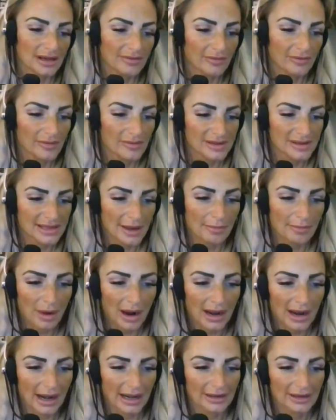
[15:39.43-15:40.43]
when we say
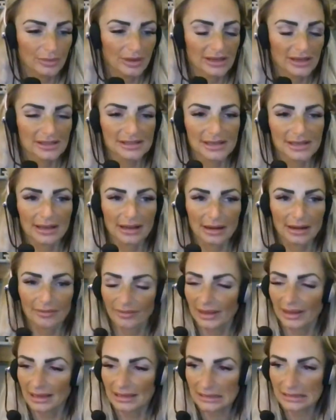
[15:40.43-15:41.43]
mind, we could say kind of like a